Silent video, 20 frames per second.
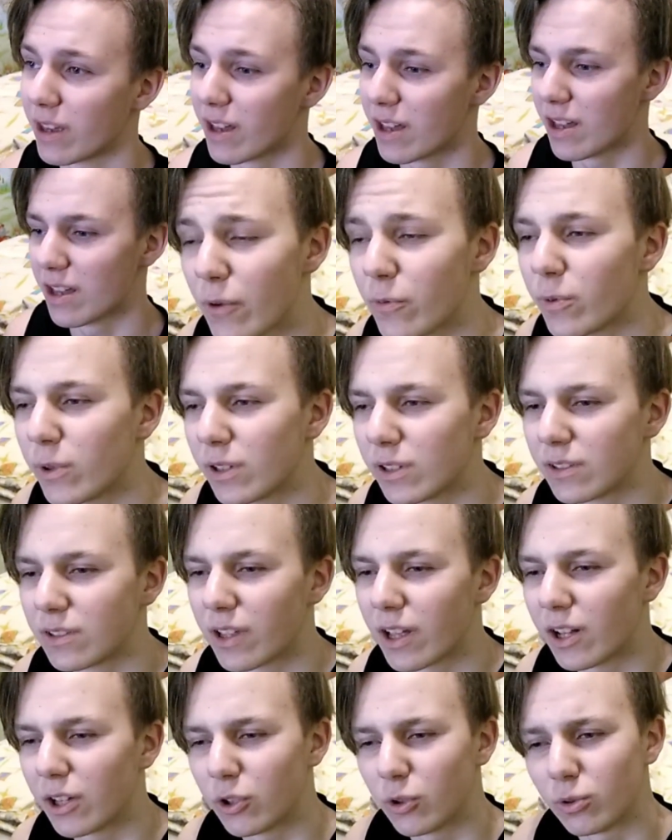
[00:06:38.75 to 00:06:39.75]
I will
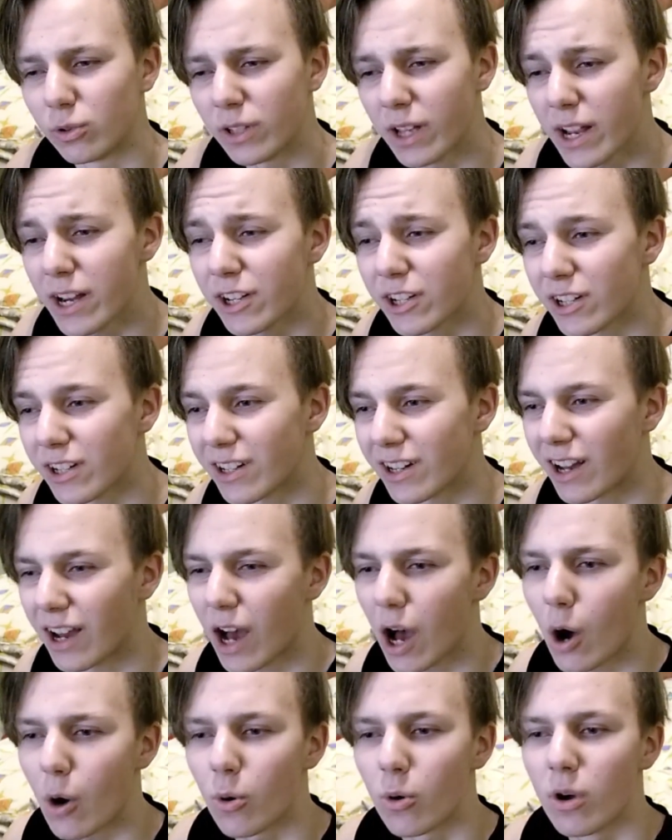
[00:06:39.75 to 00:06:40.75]
tell you later
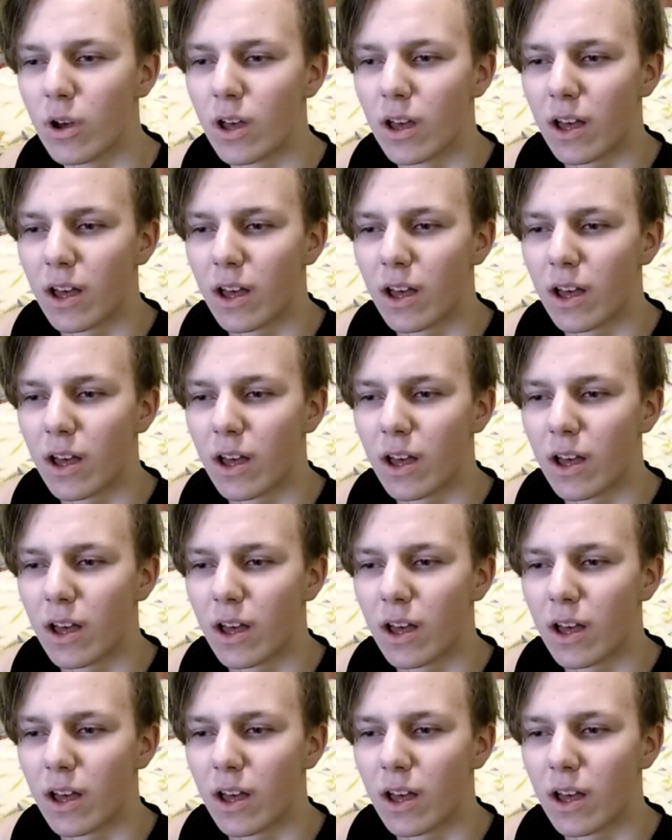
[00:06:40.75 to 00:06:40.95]
how